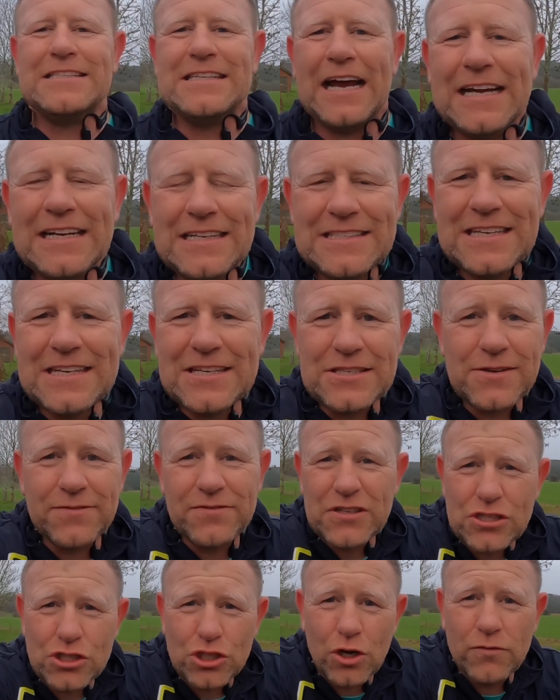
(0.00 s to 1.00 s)
And scientists
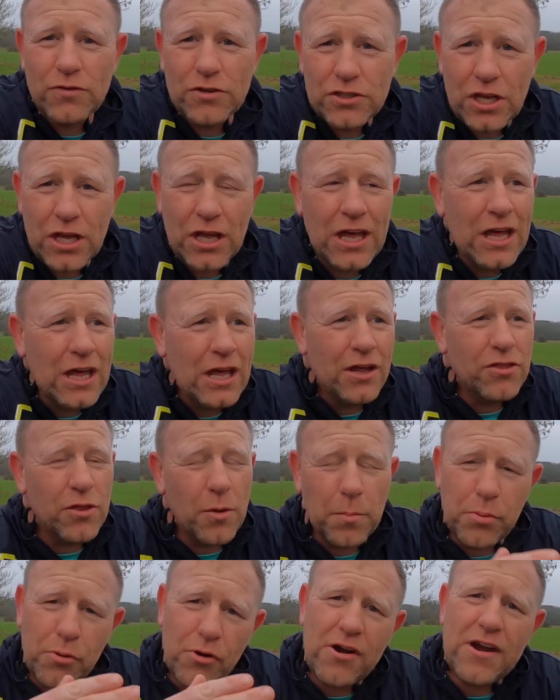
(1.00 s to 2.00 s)
have discovered
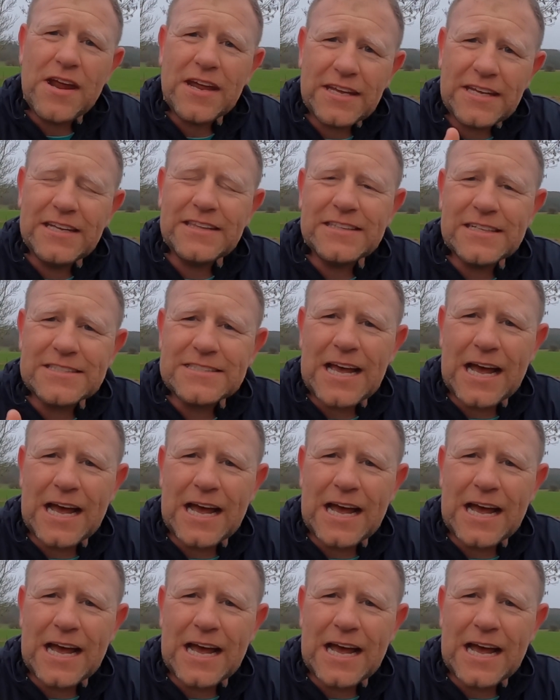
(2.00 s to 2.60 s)
that breaking the